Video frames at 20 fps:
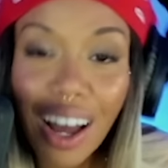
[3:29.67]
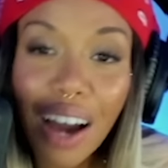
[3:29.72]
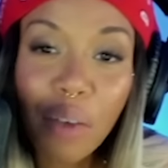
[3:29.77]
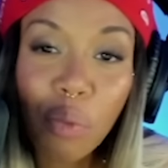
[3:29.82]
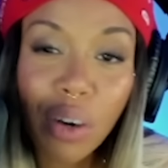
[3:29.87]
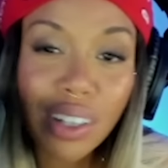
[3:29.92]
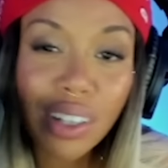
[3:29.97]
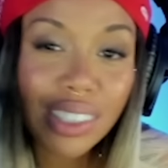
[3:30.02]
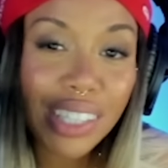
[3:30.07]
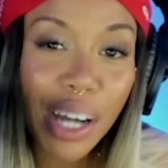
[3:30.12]

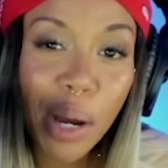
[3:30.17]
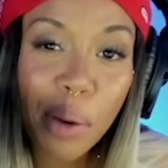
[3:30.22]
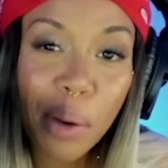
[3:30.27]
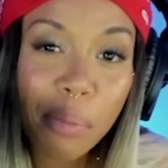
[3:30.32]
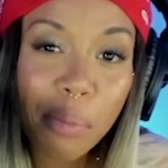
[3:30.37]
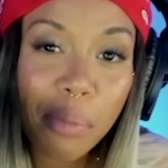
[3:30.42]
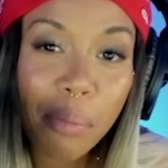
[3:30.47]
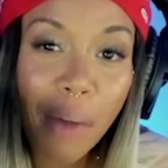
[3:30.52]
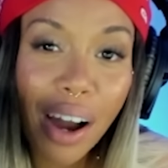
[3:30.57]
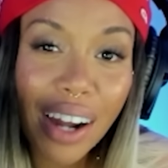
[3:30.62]
One
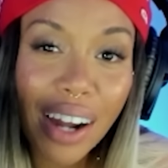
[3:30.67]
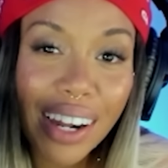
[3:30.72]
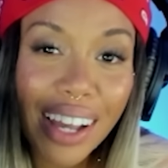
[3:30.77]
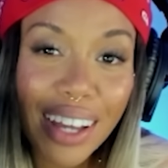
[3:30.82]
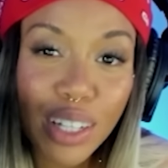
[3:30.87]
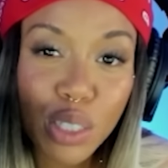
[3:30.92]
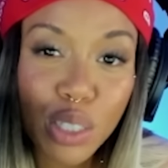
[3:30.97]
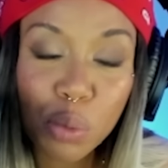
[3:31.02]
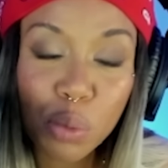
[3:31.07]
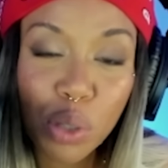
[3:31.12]
time, my
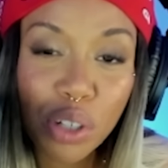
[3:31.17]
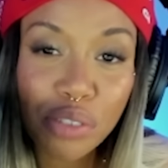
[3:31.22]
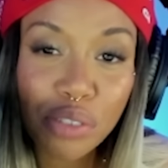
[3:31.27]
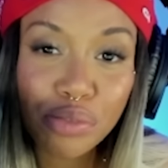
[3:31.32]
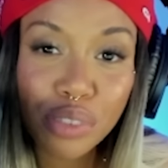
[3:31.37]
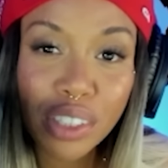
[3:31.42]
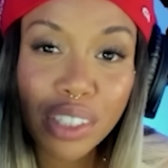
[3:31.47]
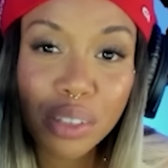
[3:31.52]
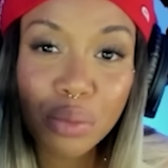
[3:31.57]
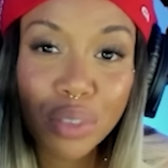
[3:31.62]

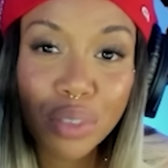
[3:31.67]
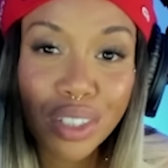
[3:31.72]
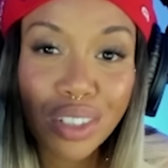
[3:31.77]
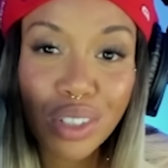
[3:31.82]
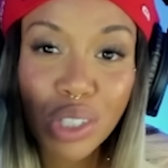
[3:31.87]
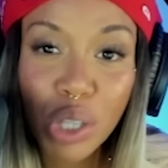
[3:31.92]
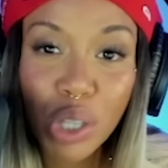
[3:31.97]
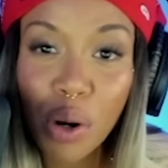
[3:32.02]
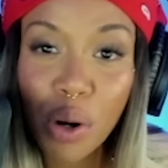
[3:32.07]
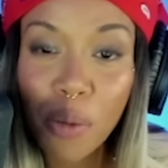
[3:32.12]
ex-boyfriend was
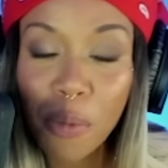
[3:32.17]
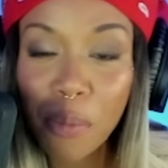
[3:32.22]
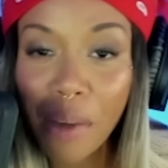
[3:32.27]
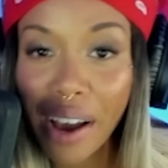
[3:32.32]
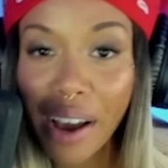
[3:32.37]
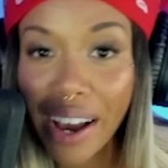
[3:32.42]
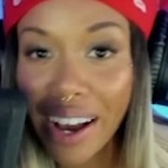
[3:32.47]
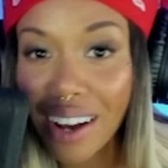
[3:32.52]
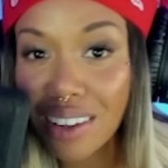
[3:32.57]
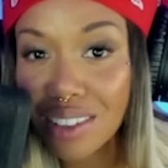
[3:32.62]
showing up at
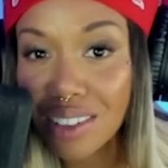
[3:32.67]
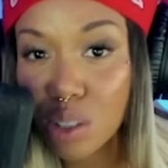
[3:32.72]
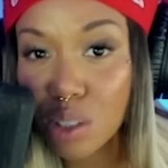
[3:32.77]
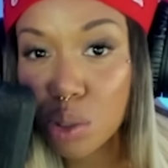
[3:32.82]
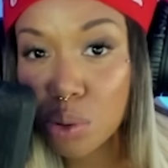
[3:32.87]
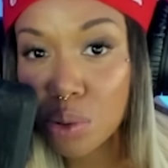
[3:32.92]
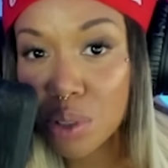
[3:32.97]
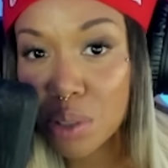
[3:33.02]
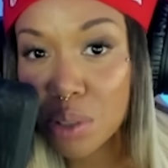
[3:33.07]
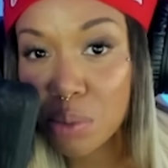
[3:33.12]
my house
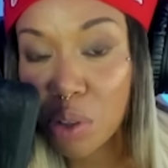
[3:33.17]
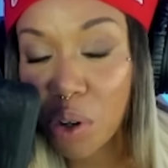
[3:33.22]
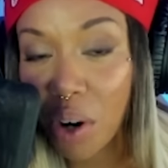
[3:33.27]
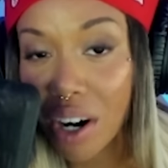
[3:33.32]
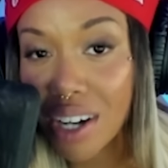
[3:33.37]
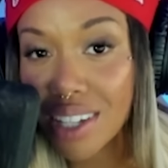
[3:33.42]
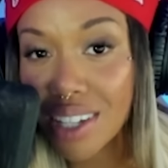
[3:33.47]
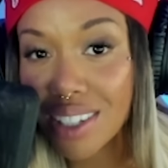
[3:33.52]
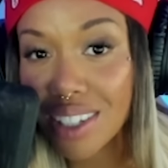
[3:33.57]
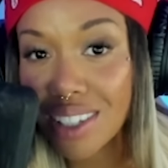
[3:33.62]
doing some
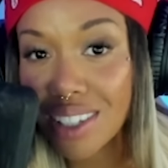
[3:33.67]
crazy